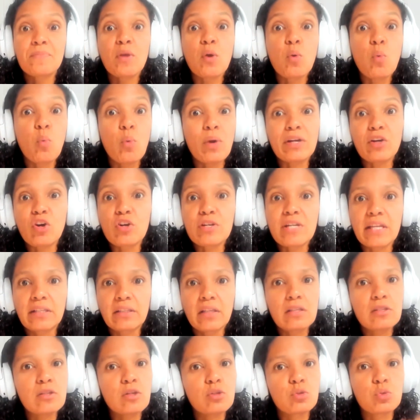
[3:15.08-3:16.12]
were
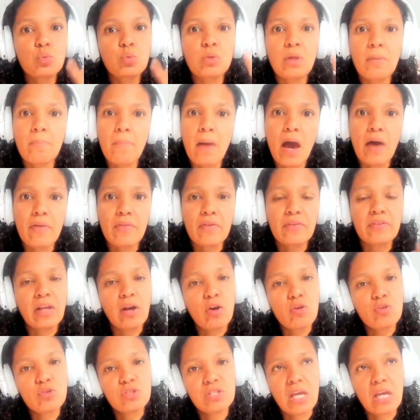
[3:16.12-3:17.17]
connected to the mother, the
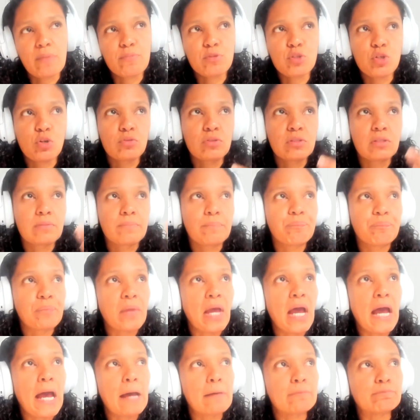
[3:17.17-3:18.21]
conception,
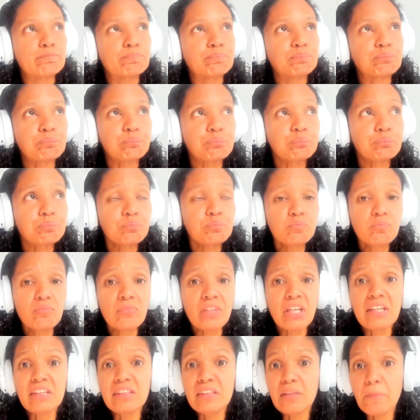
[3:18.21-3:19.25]

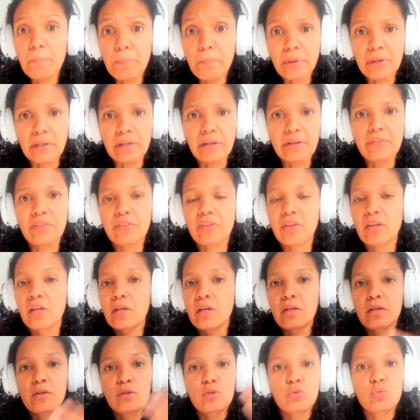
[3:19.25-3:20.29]
the birth,
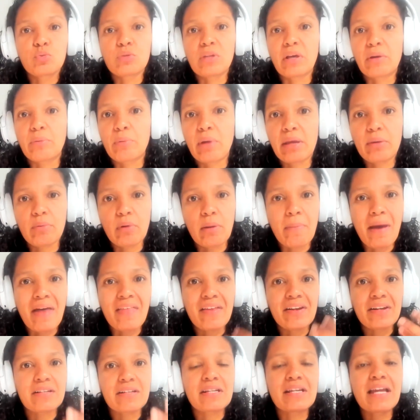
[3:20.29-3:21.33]
to the great
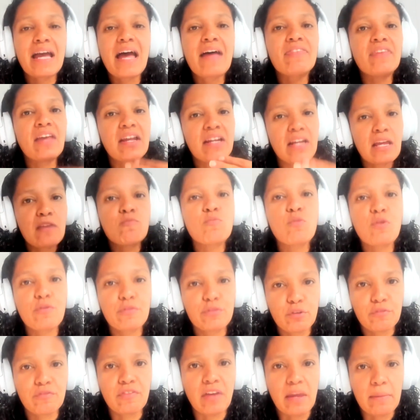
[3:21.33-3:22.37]
grandmother. And then I moved
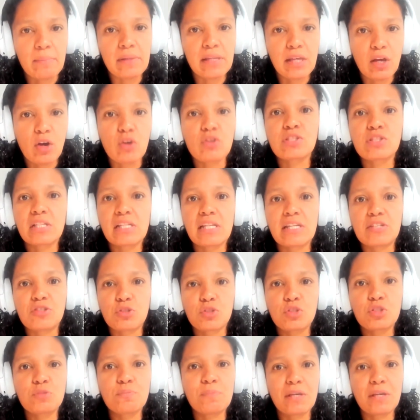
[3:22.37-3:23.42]
to family
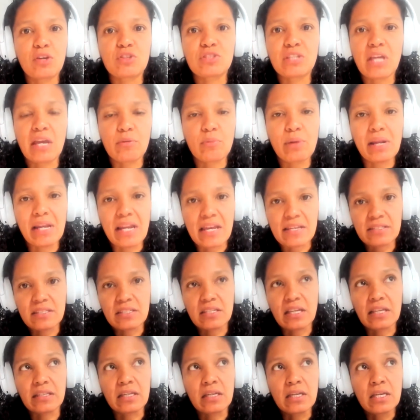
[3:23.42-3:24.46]
constellations because I realized
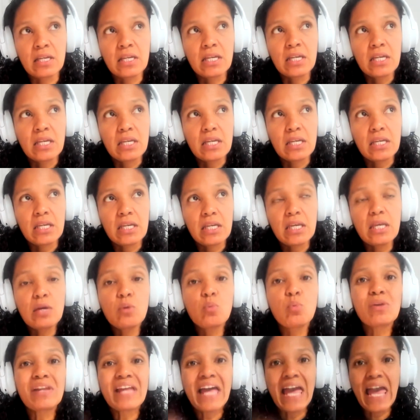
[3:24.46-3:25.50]
that it
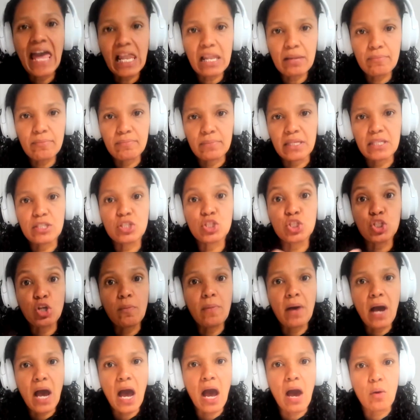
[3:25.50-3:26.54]
will help me
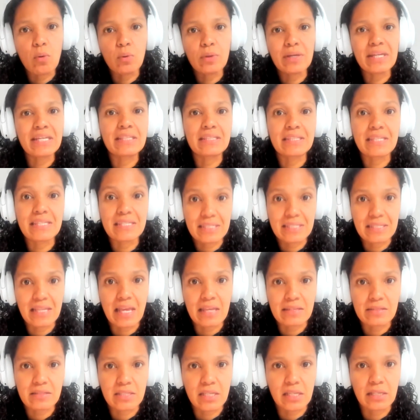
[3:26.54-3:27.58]
somehow in this
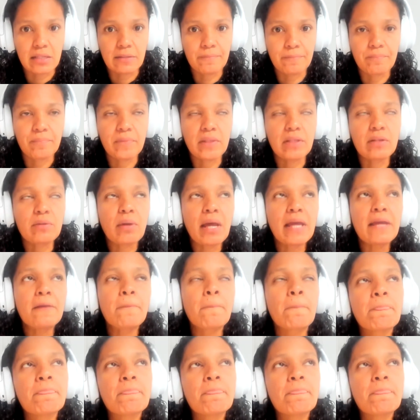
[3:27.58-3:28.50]
testing, right?